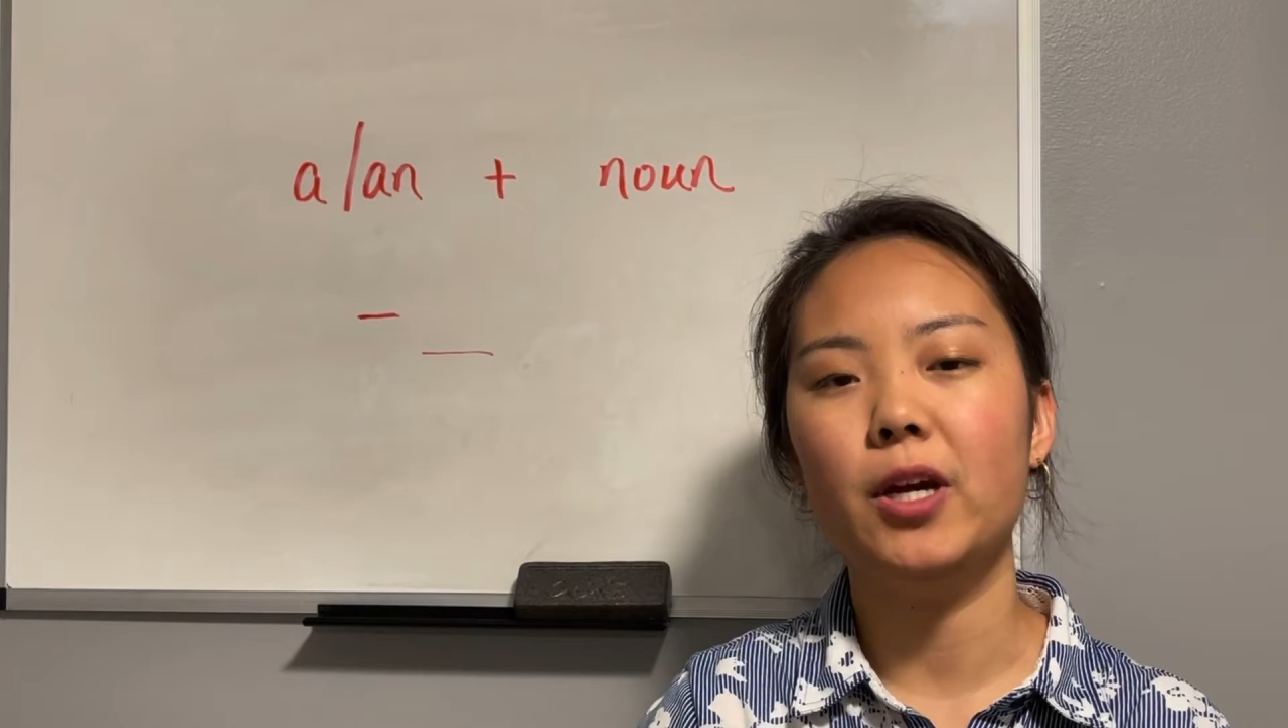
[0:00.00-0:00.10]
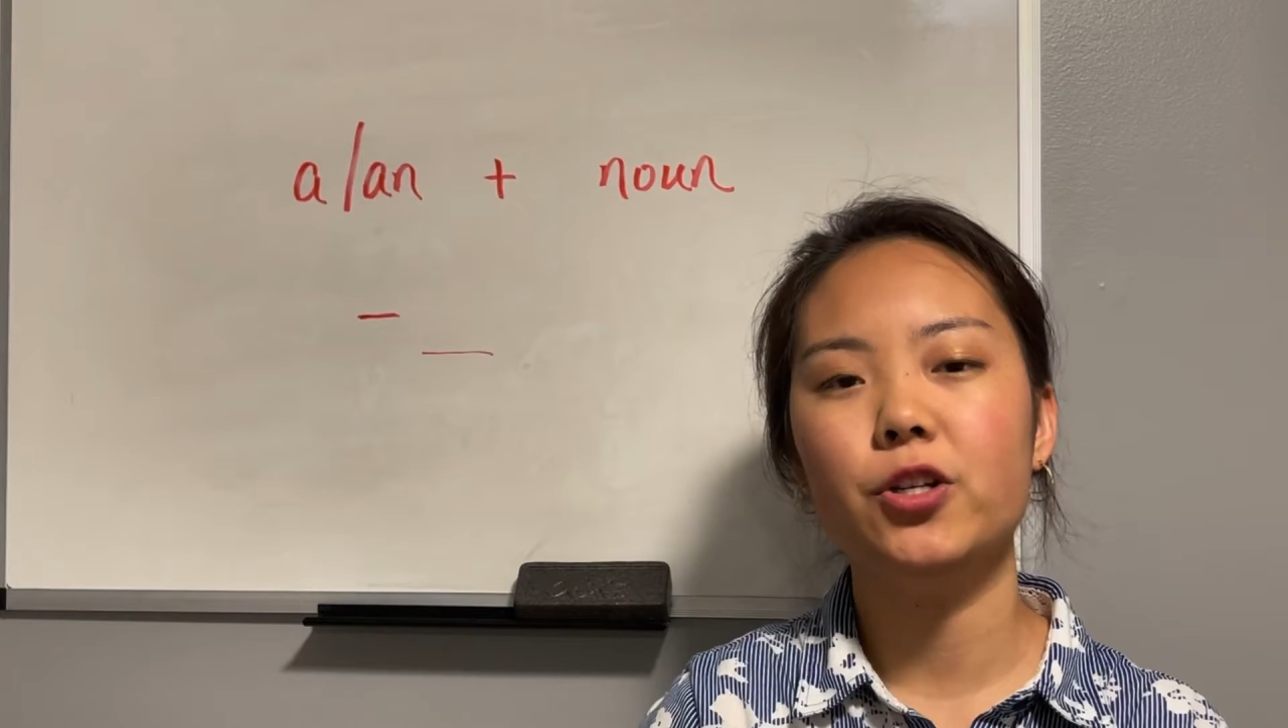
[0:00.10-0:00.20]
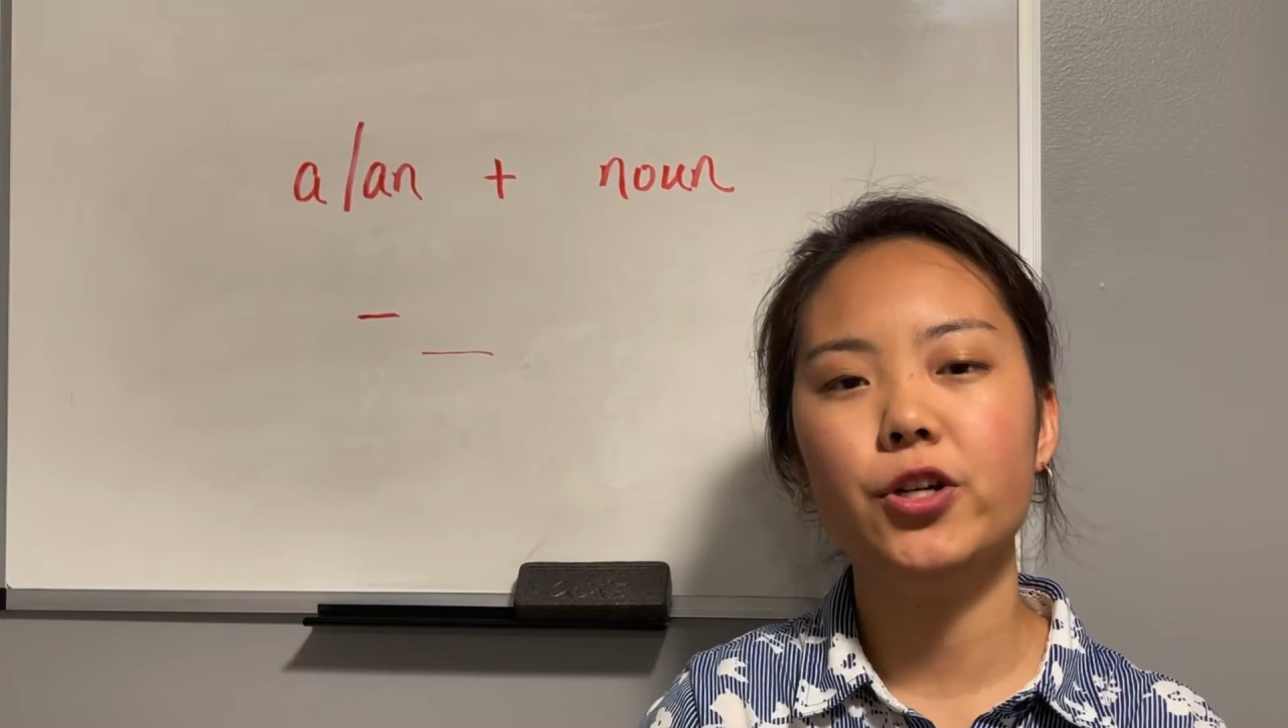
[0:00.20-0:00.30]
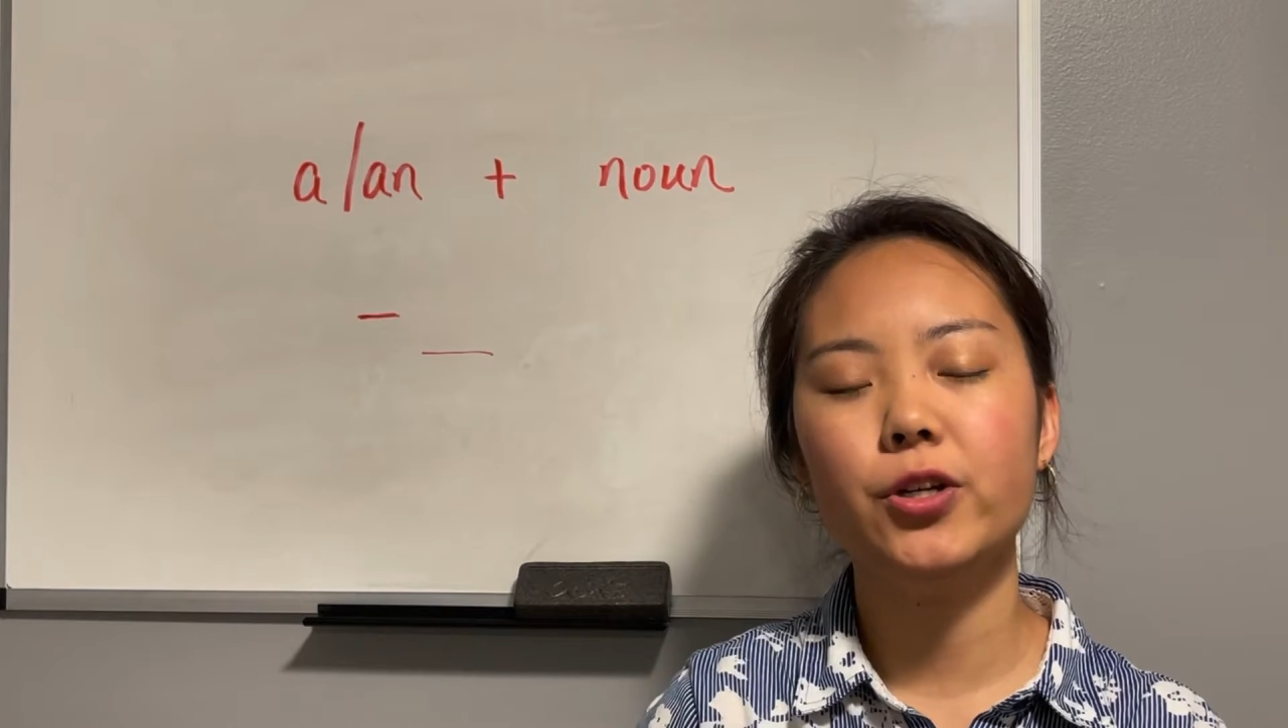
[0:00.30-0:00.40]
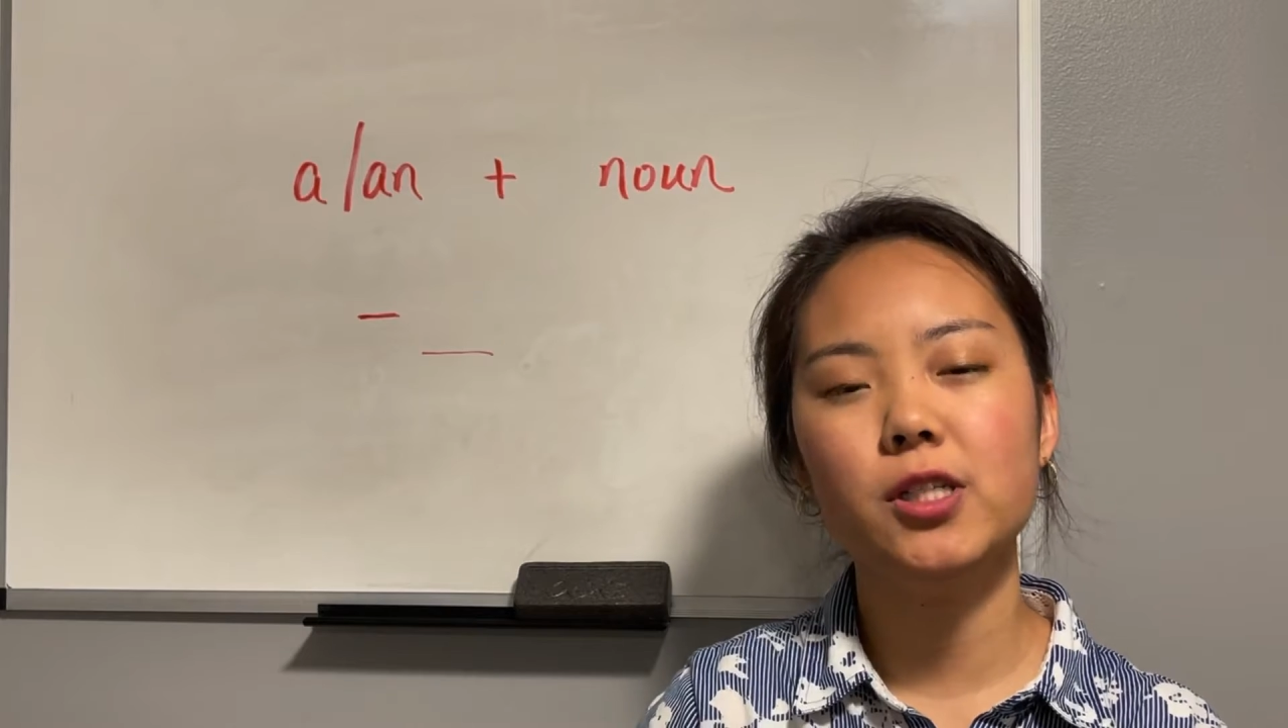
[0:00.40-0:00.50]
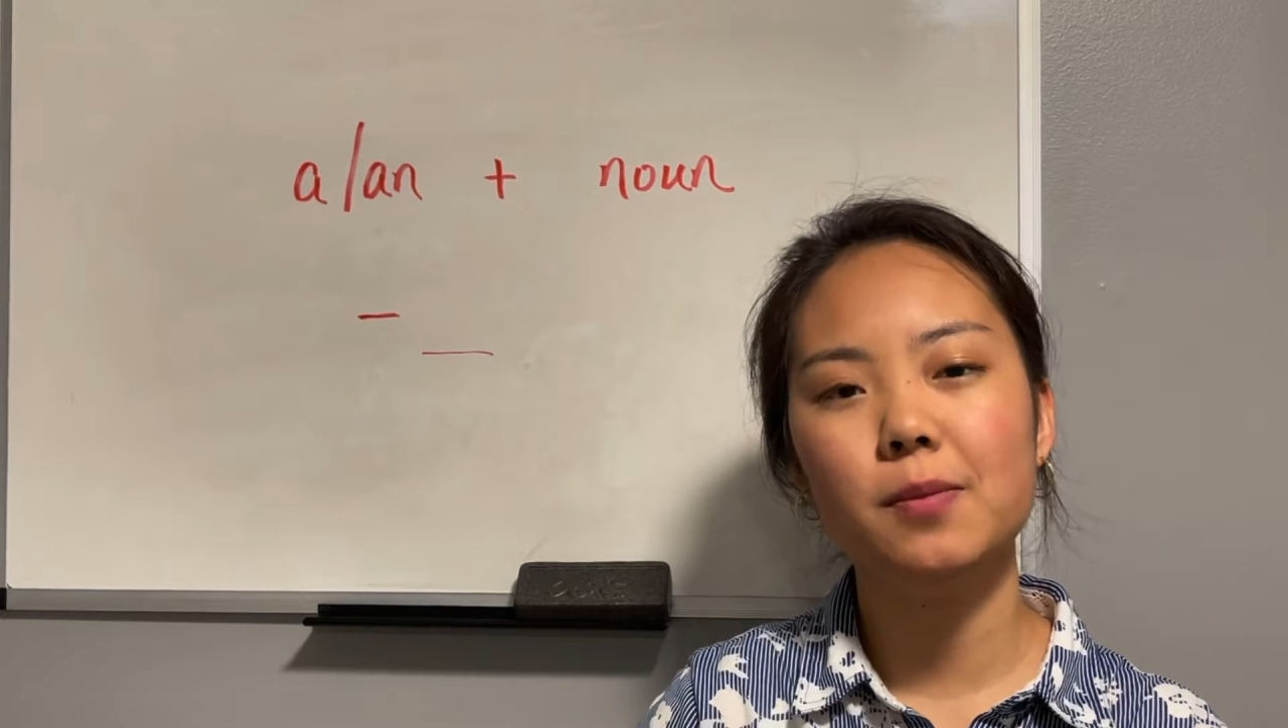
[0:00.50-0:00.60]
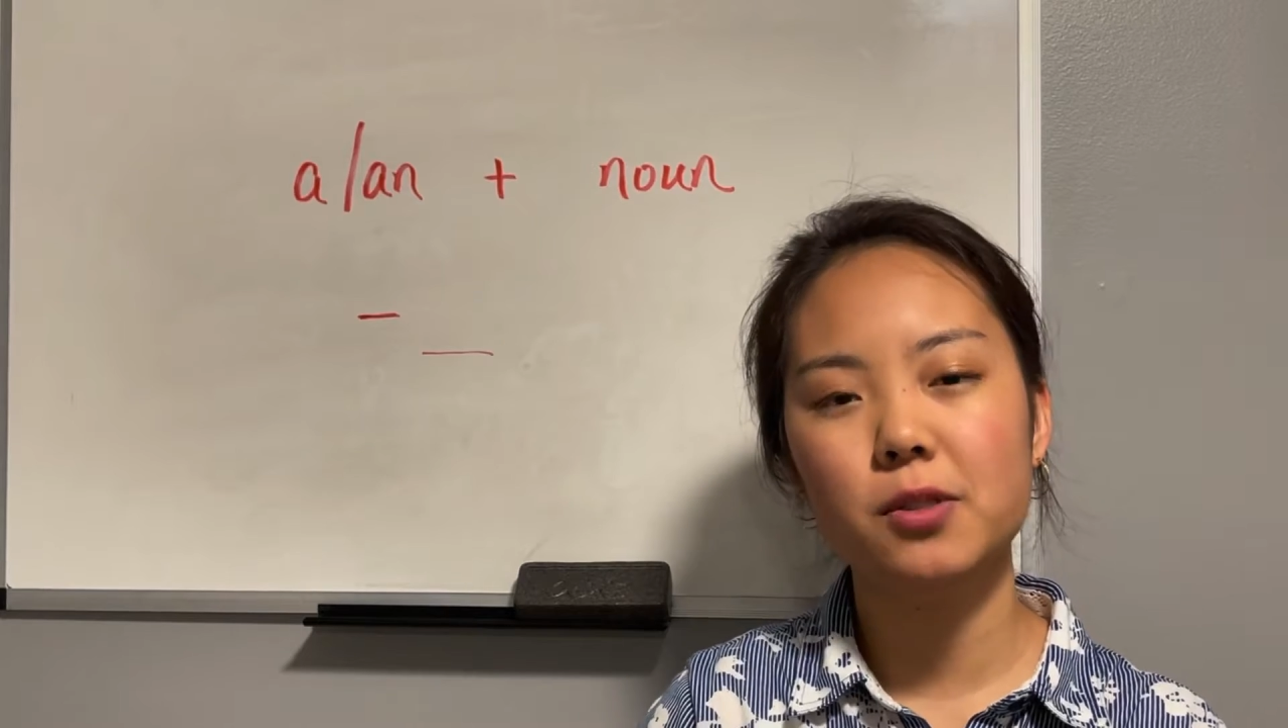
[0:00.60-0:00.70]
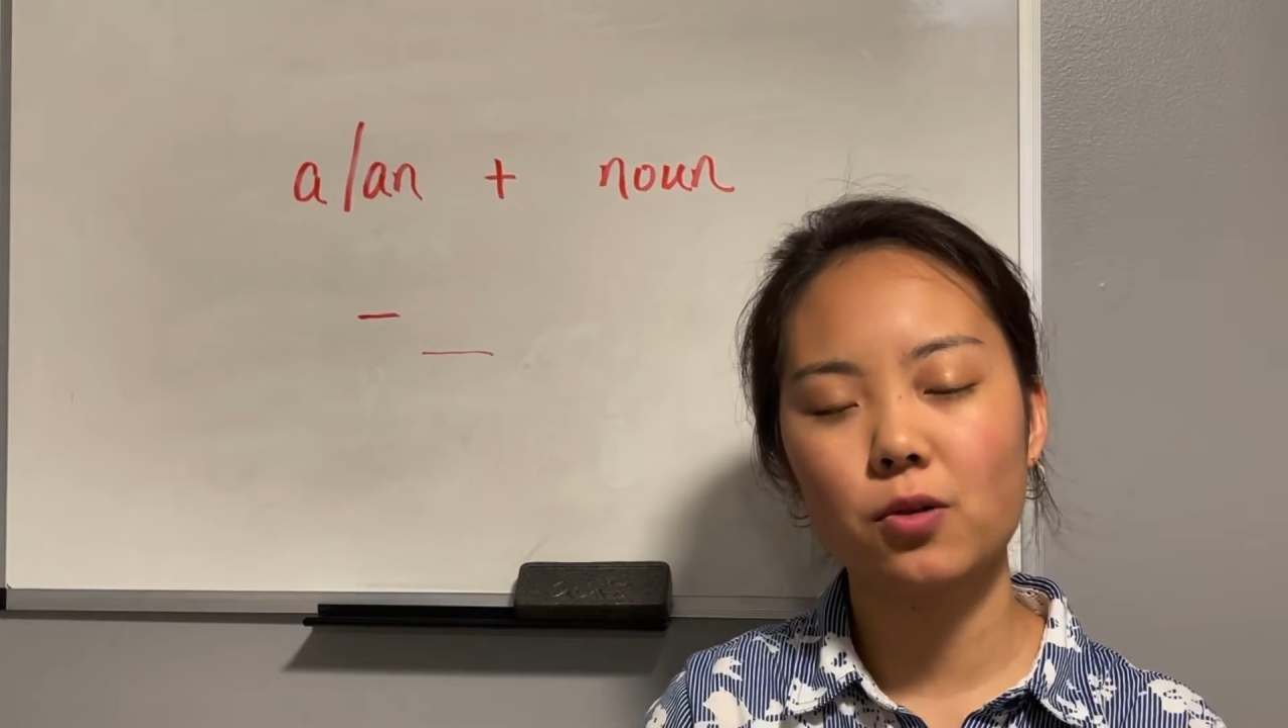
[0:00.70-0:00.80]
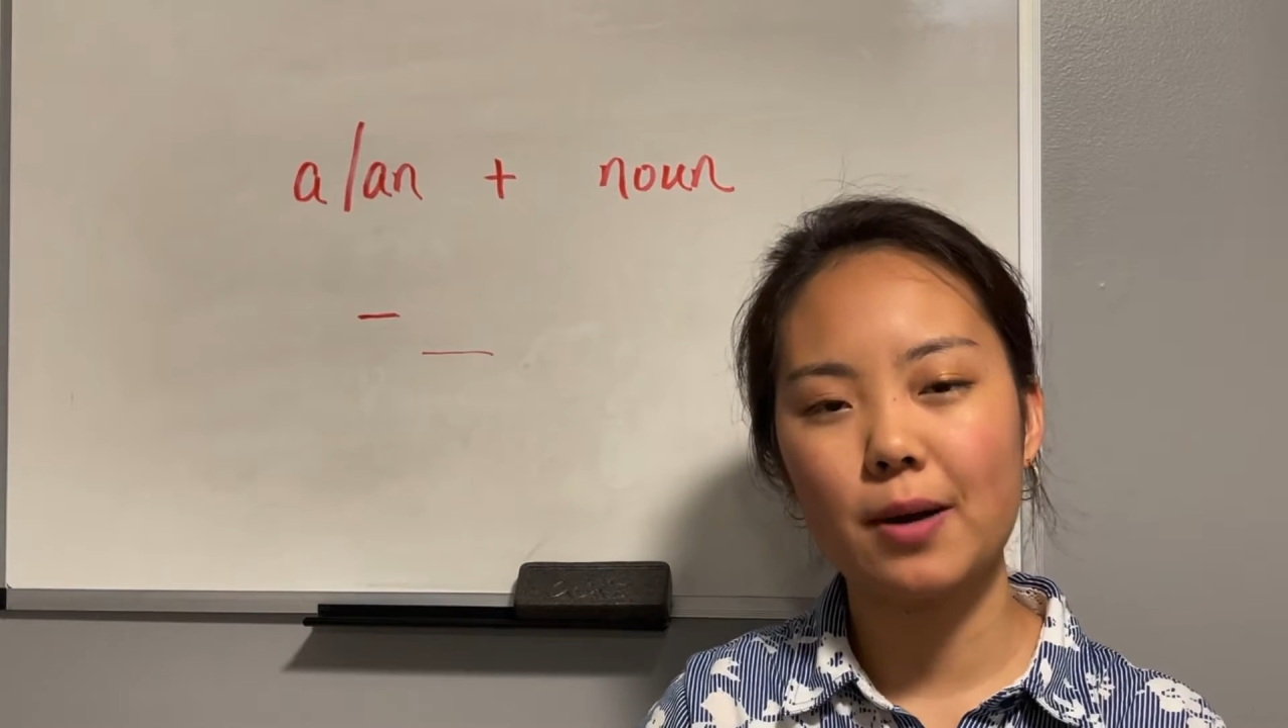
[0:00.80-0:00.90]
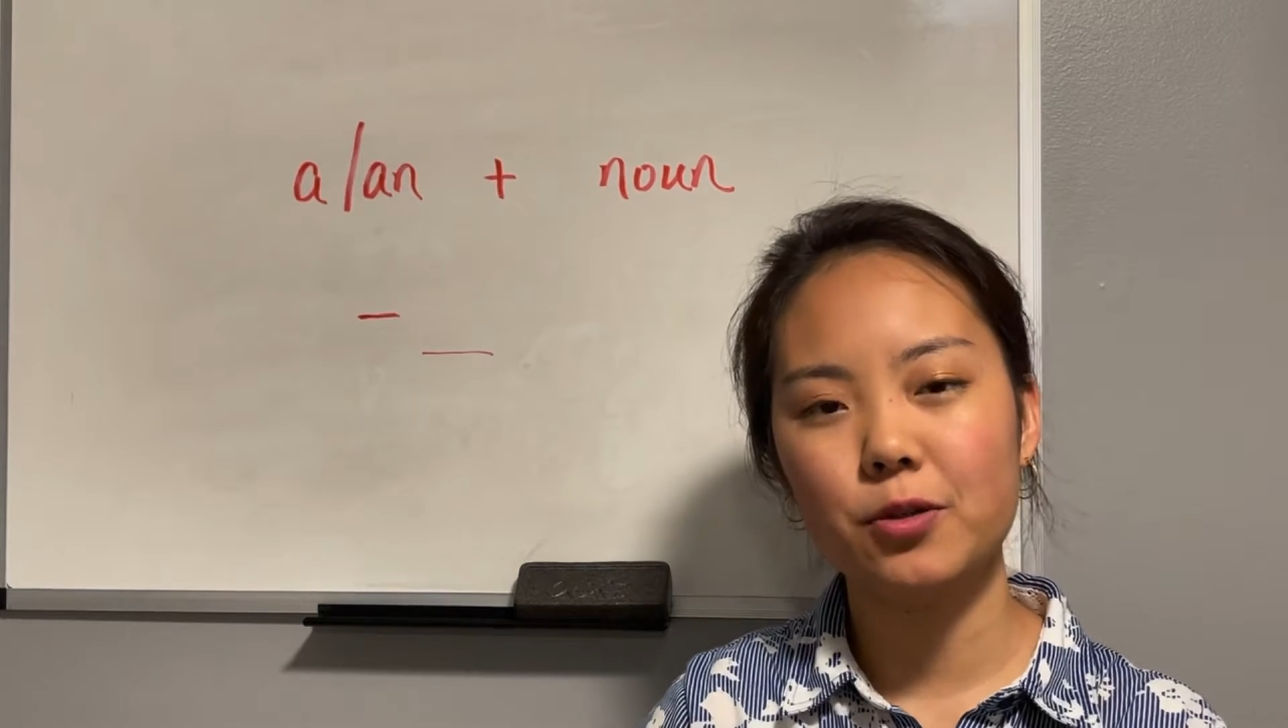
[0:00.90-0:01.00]
make sure you're
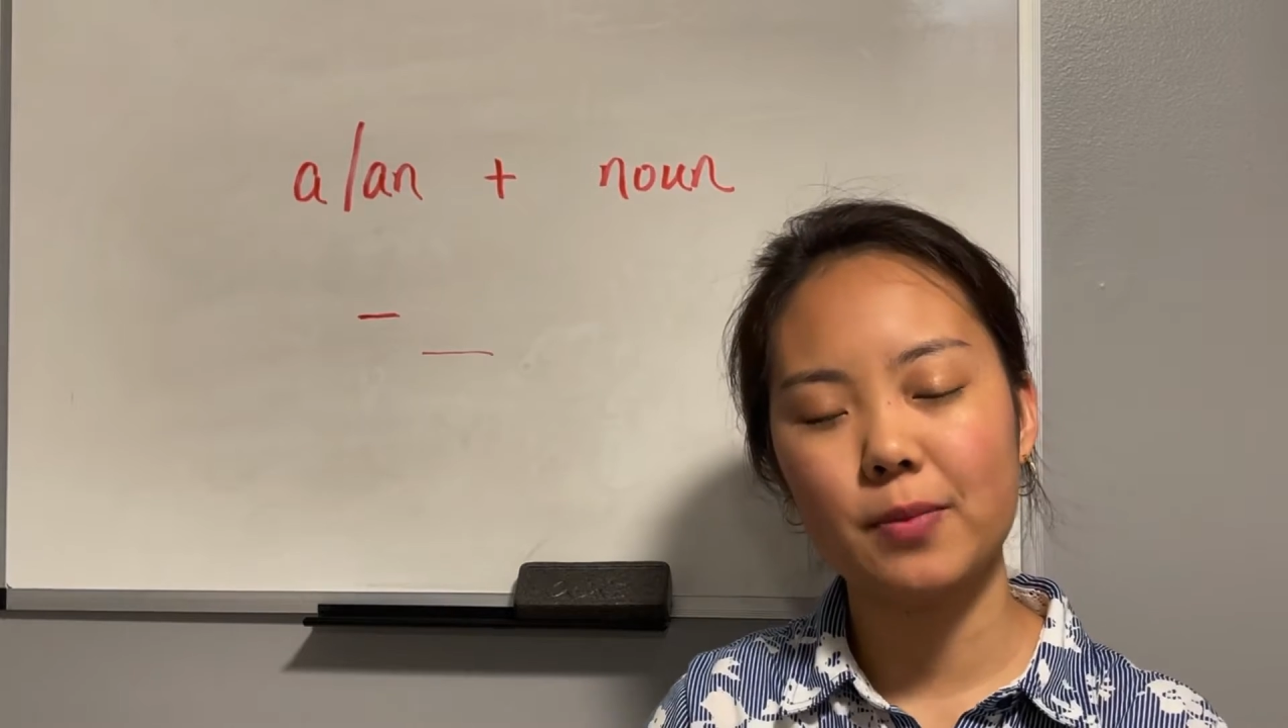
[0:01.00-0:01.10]
subscribed